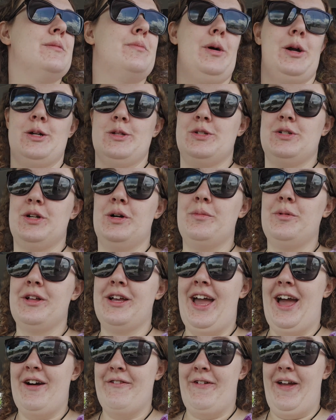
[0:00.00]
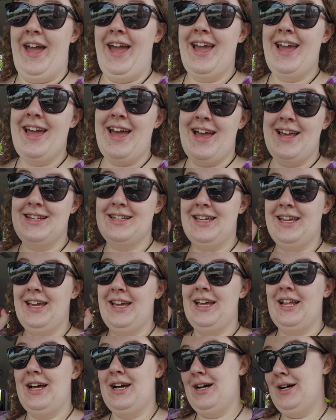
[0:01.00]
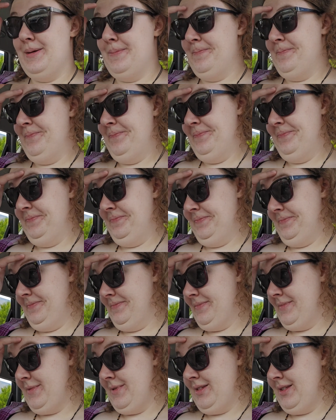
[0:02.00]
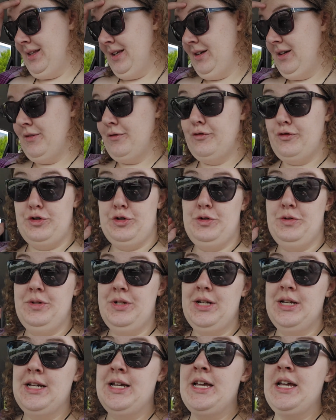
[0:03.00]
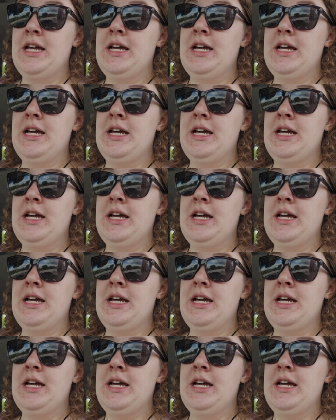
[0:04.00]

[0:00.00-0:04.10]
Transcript: the Barnes & Noble cafe and get food,